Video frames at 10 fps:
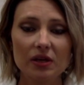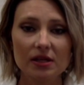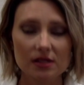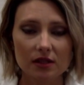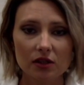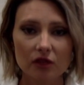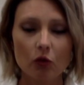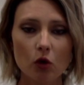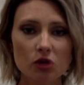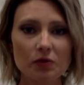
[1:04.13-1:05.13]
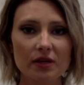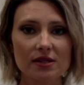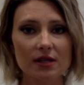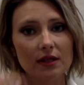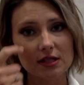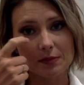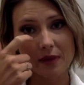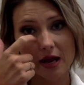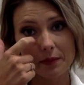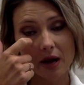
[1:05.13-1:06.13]
penicillin, of course. Penicillin is
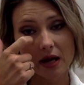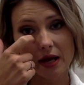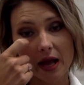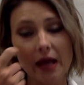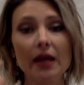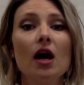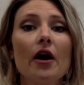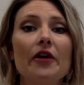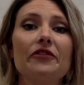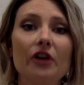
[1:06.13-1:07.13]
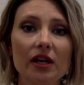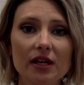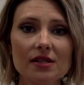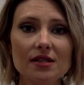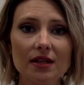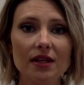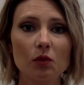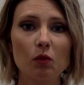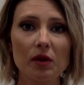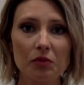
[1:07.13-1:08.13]
made by a fungus and
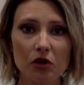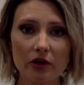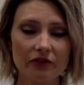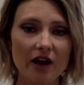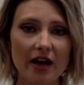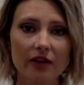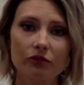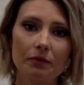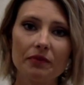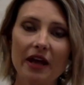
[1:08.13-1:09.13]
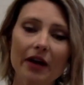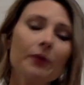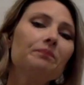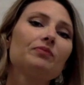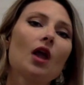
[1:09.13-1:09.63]
then we purify it from there.